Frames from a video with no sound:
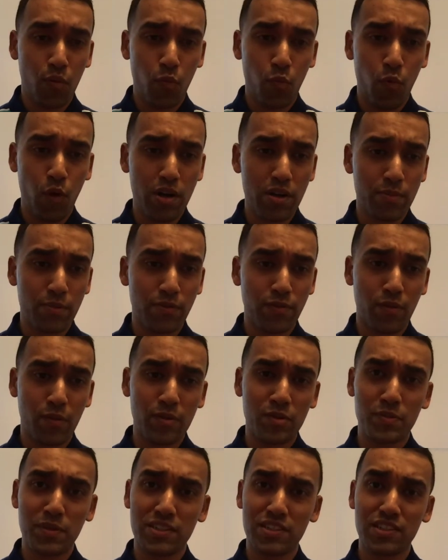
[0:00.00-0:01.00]
What a
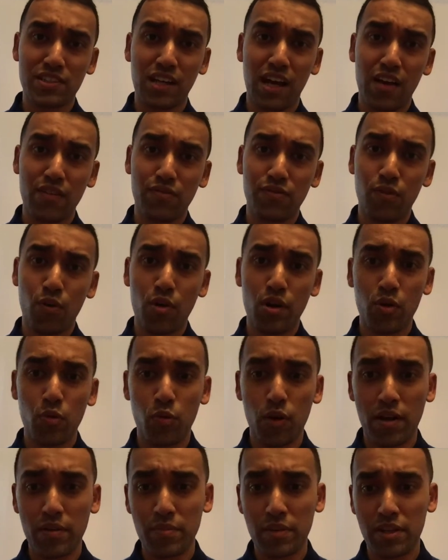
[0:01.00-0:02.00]
performance by this guy.
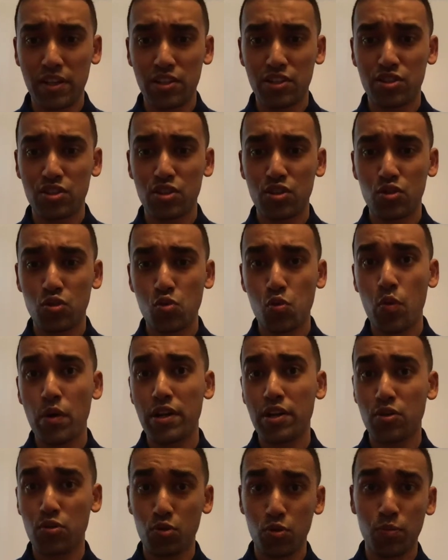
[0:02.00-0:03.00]
41 minutes,
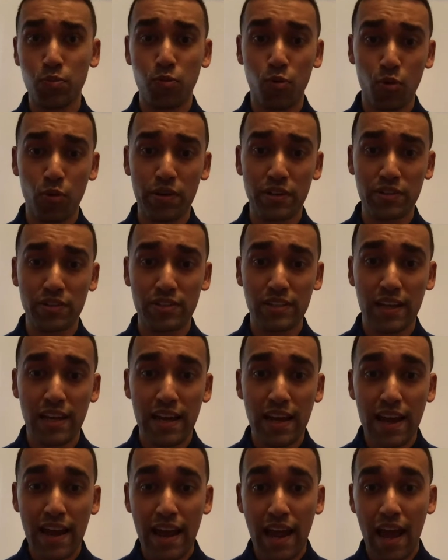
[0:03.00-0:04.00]
22 points,
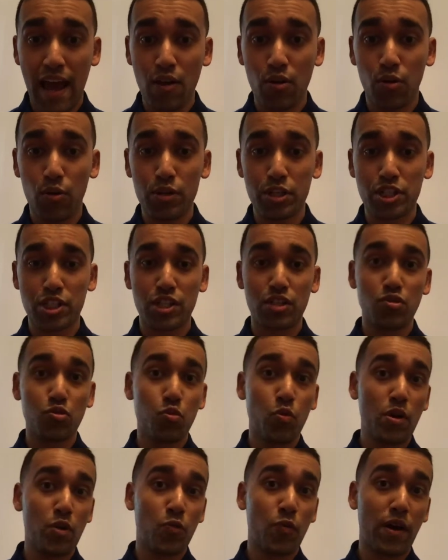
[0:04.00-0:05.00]
and holy shit,
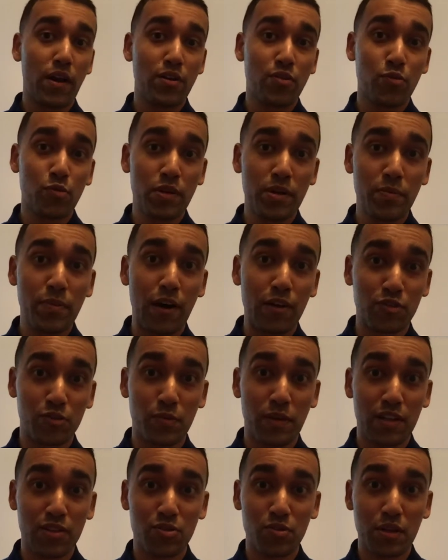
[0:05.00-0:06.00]
21 rebounds,
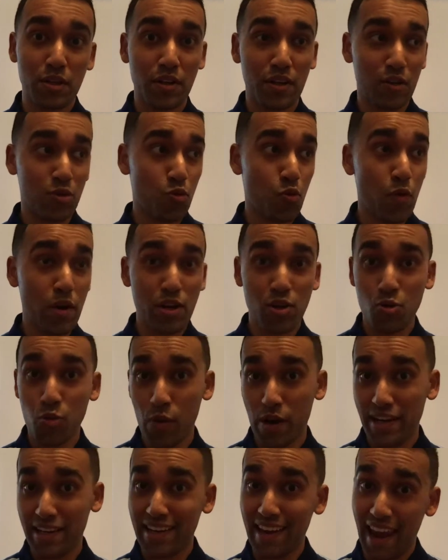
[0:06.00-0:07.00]
man. So you got a
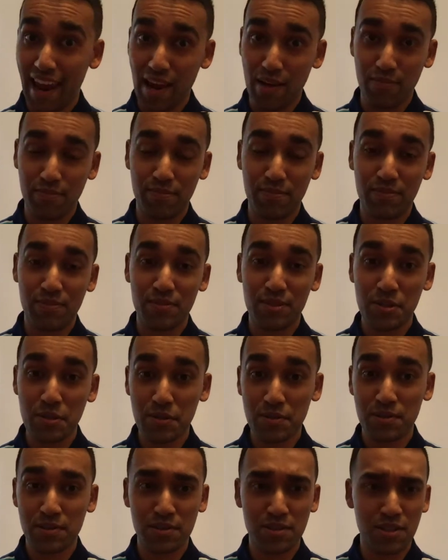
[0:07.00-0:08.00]
20-20 game.
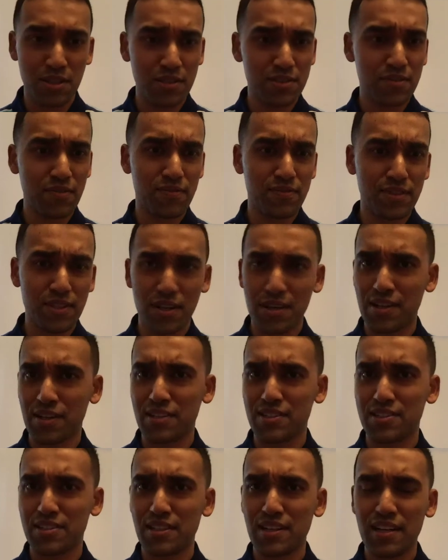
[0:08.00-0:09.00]
Joseph
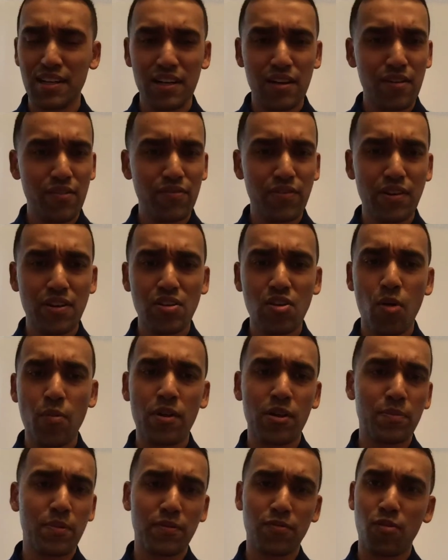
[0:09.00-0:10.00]
Nurkic,
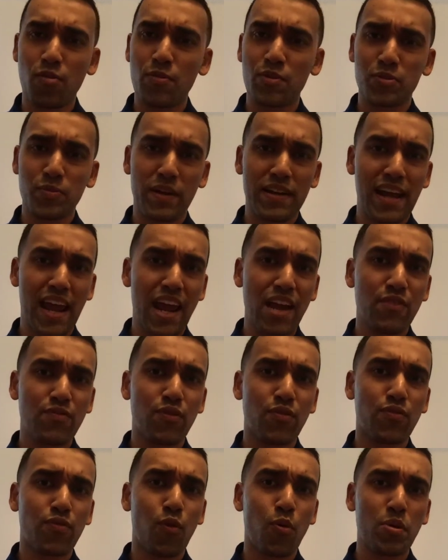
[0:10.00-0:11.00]
phenomenal performance, man. 8
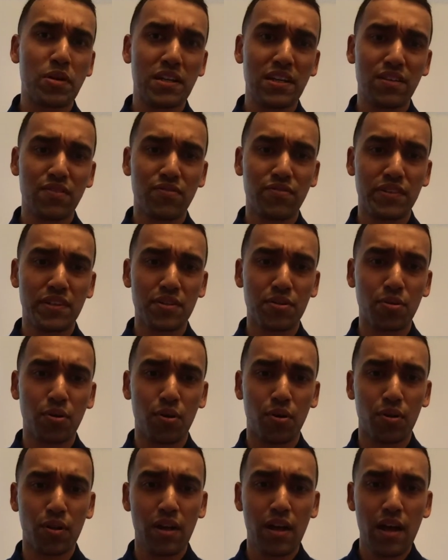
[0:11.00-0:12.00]
for 14 field
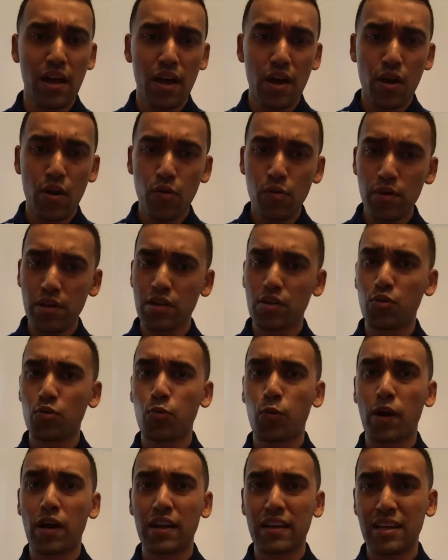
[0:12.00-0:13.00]
goal, really good
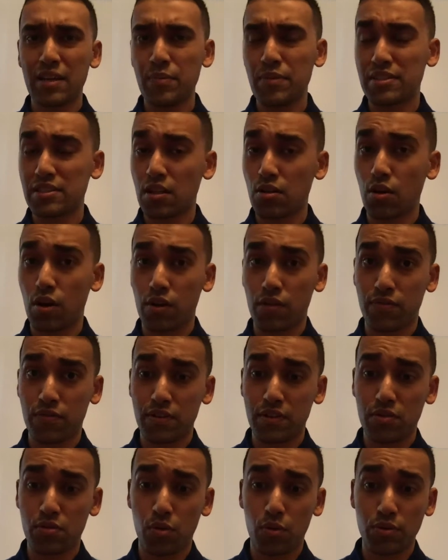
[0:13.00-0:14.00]
work. He missed a lot of
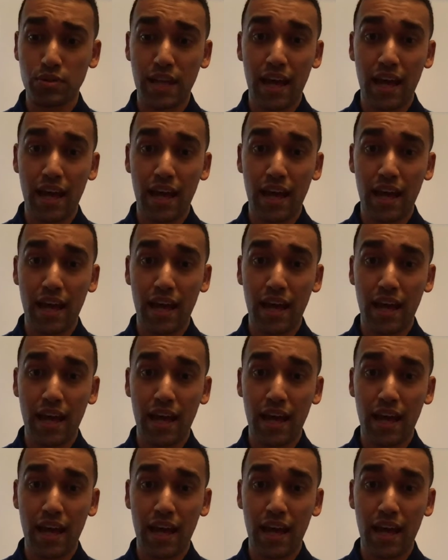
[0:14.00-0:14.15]
free throws.